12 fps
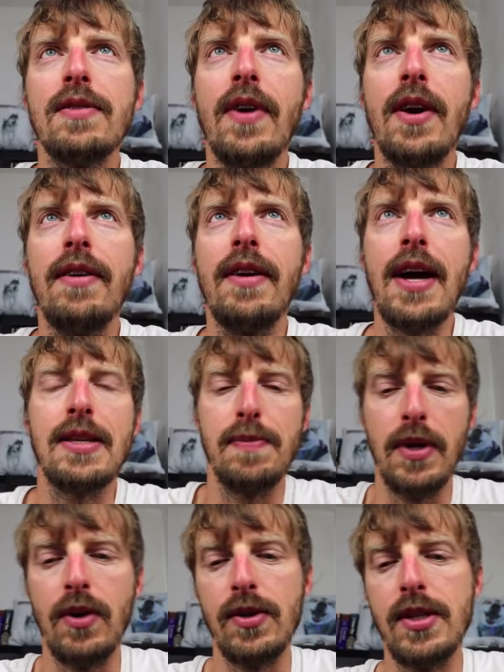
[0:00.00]
is very nice
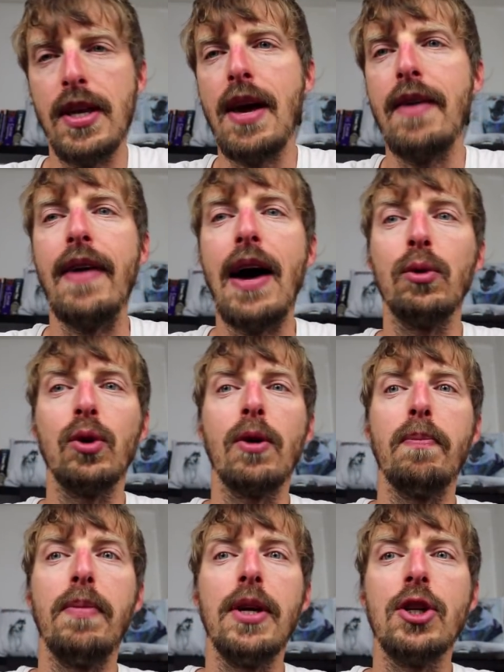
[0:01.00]
because they have
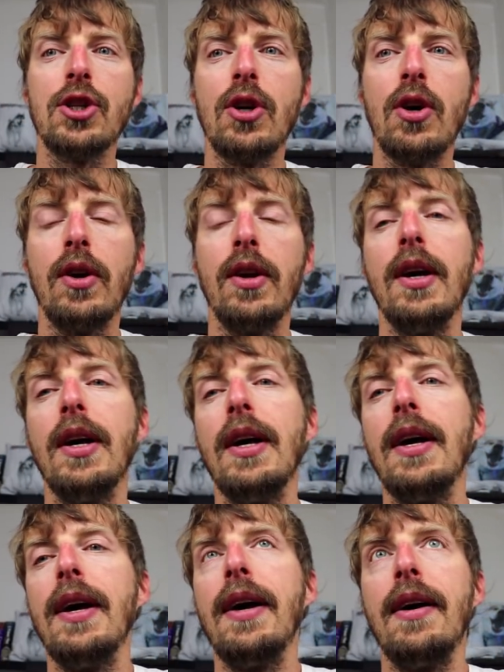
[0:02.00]
autocompletion,
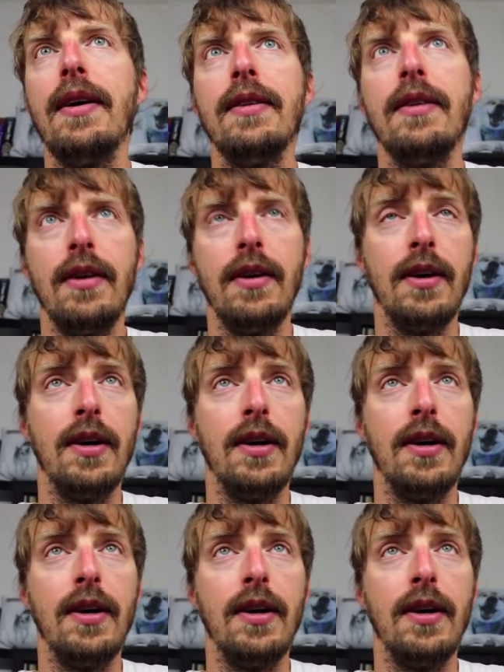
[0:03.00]
and